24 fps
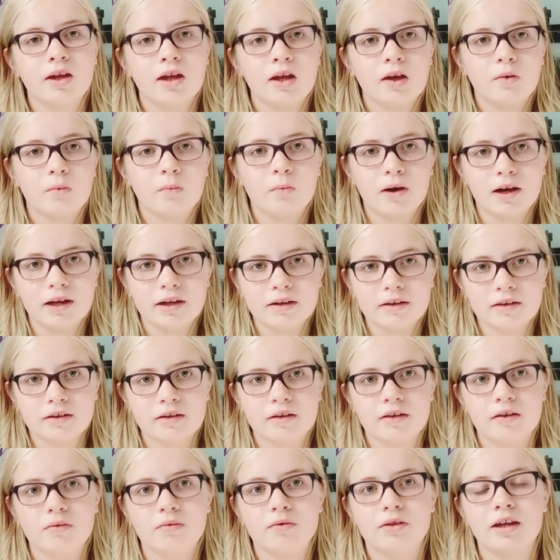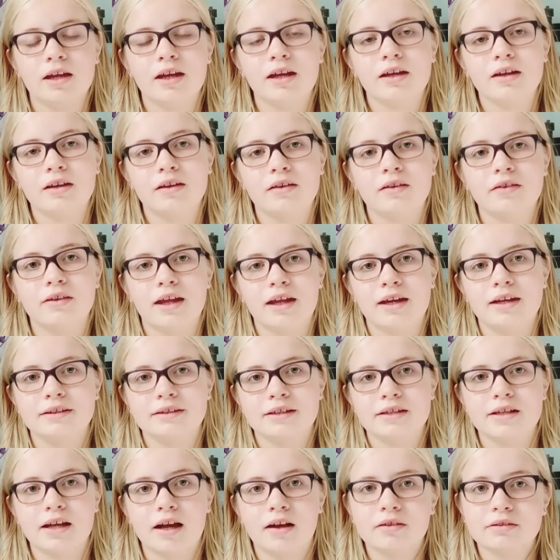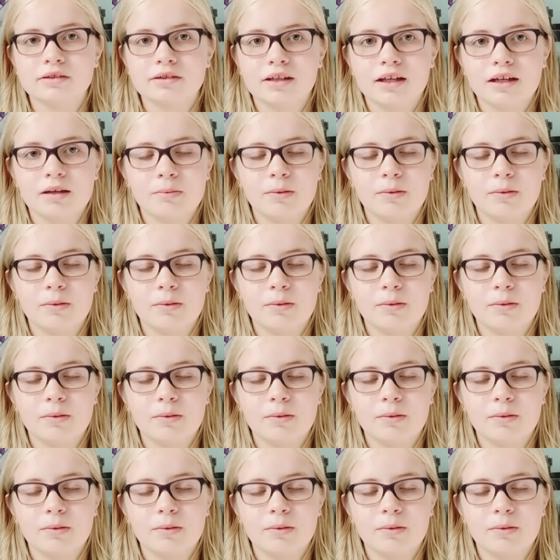One thing that is a downside